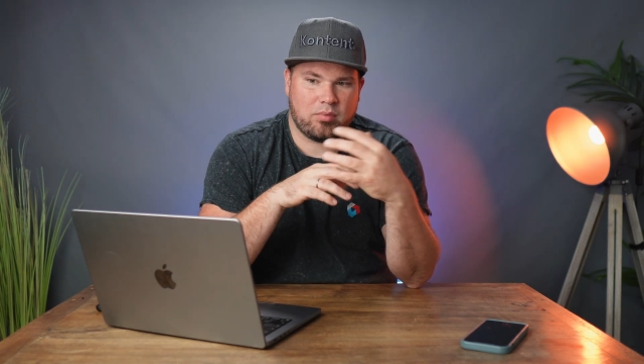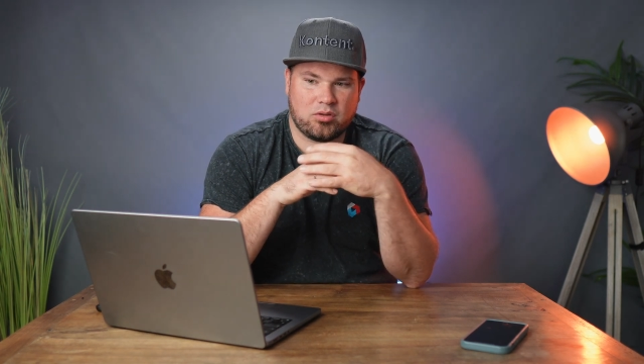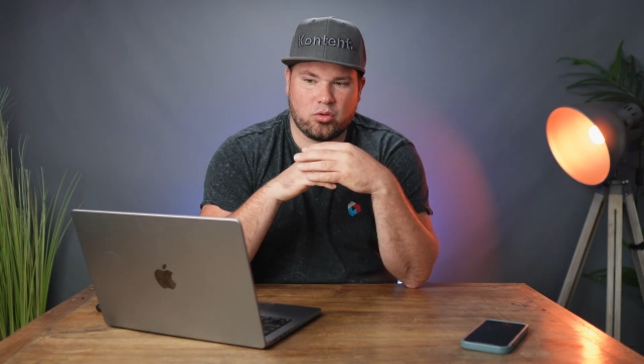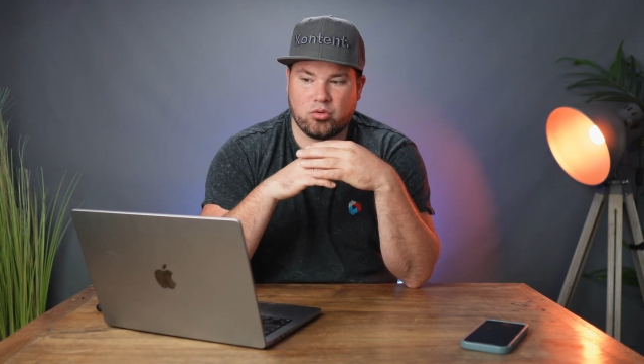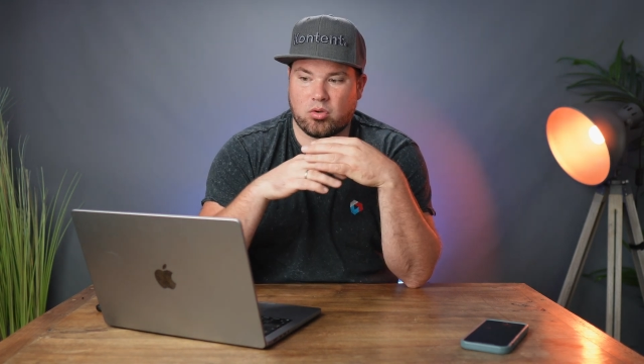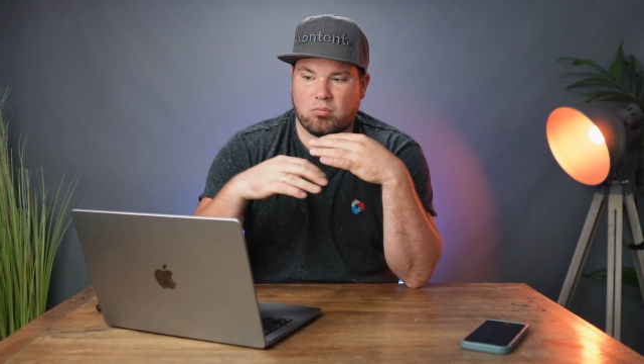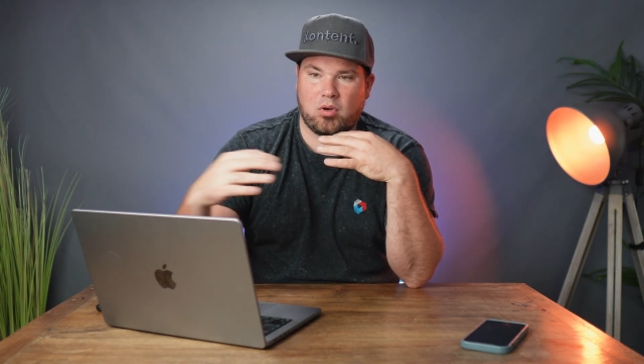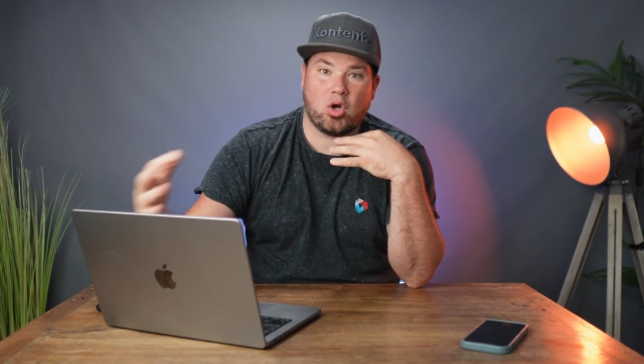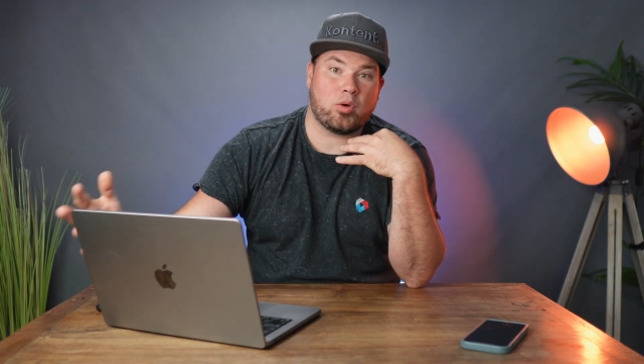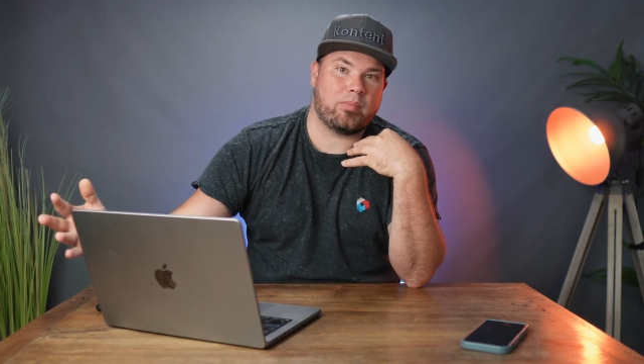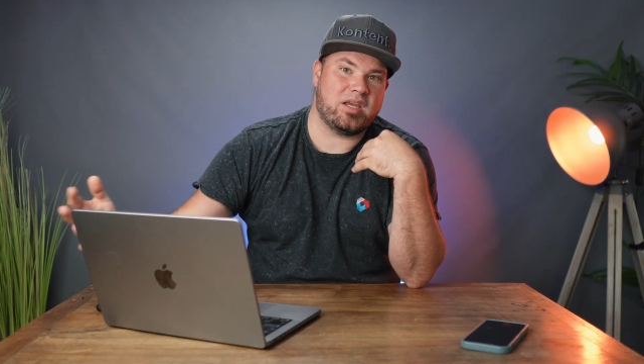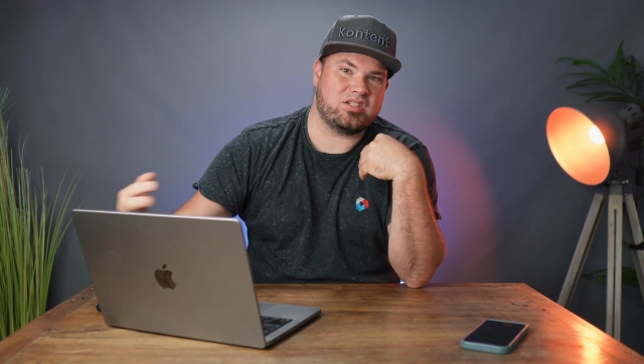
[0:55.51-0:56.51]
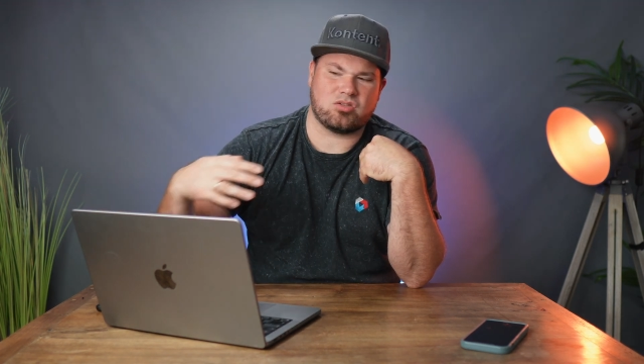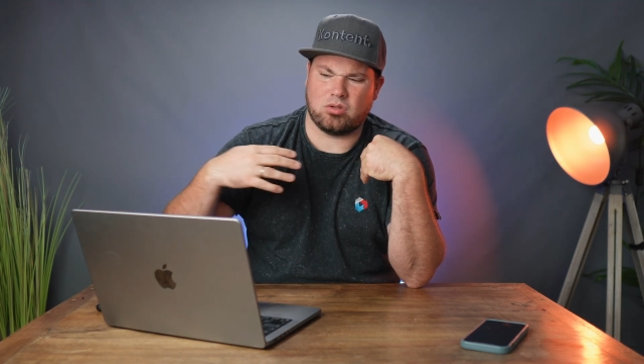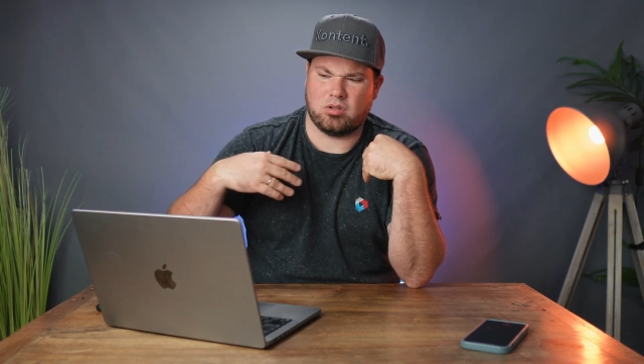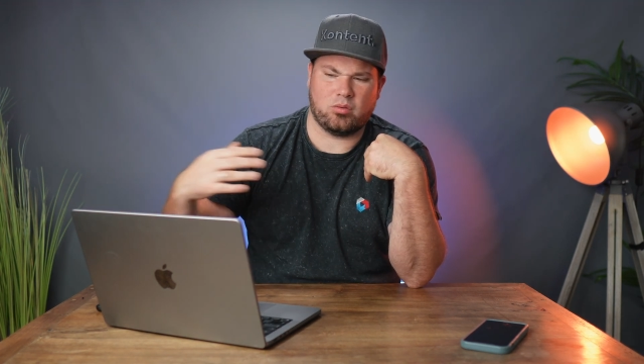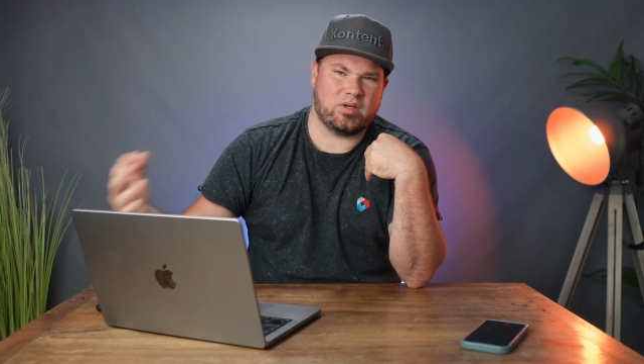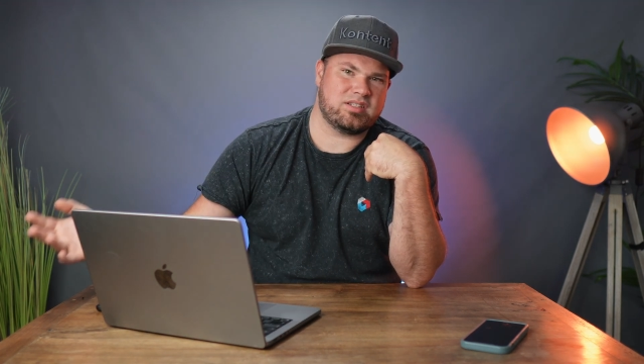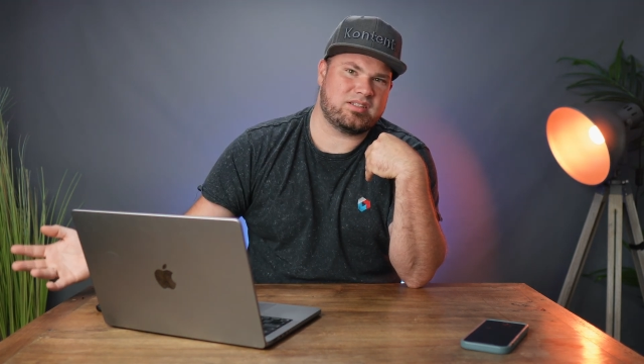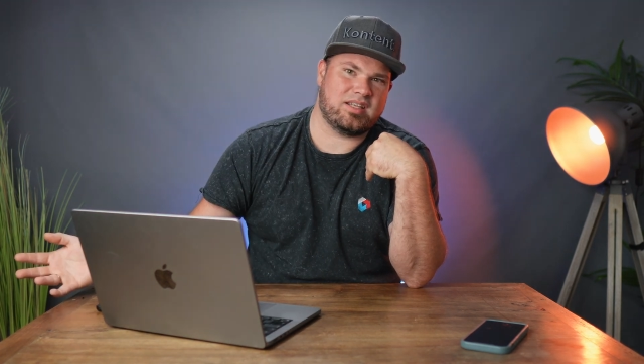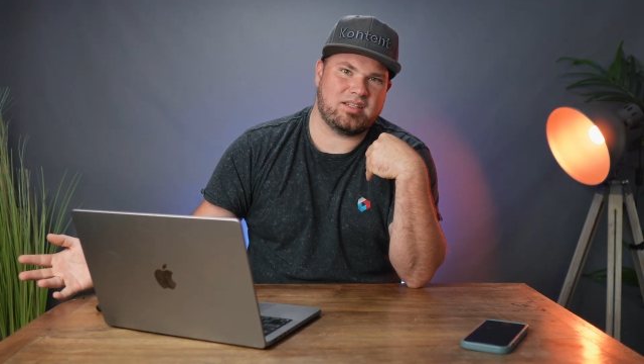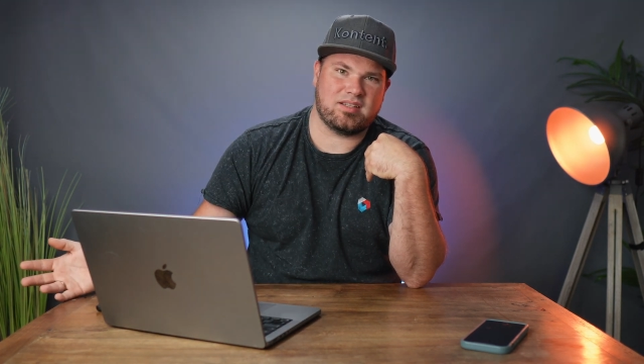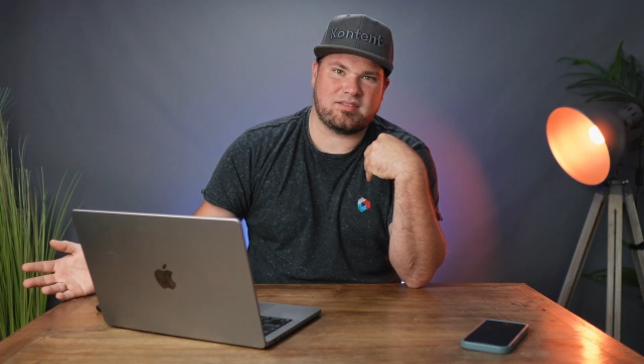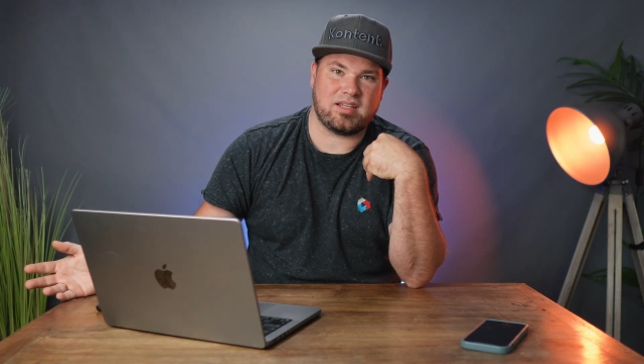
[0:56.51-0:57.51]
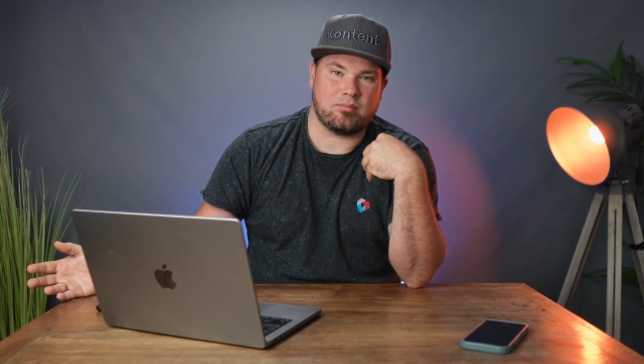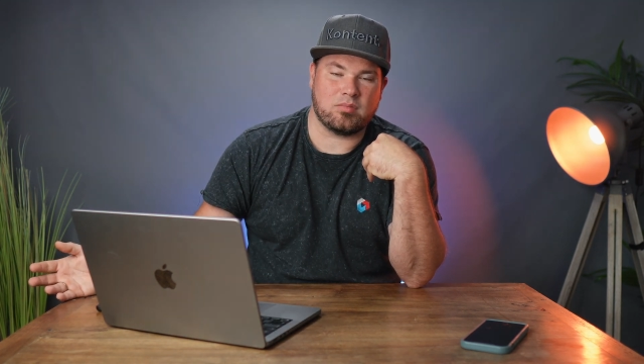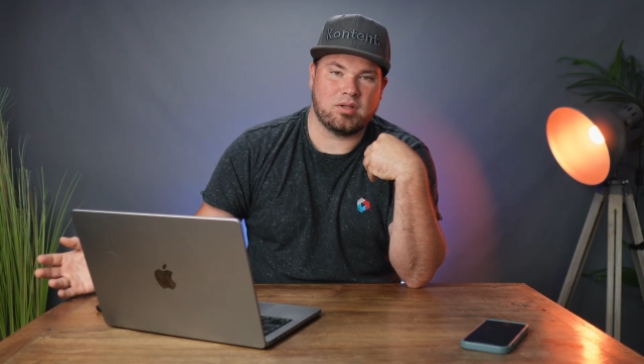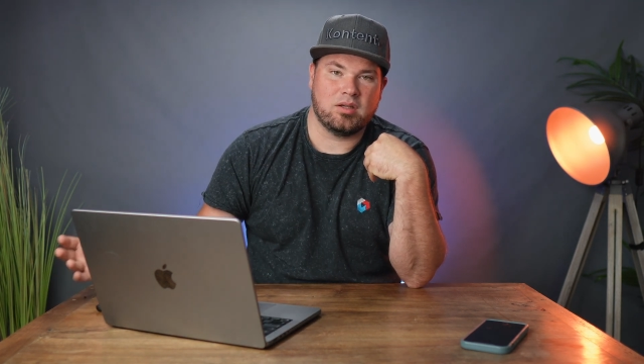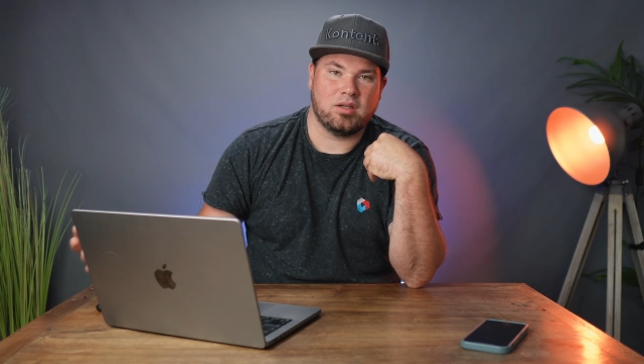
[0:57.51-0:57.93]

but all your blog pages always stay the same.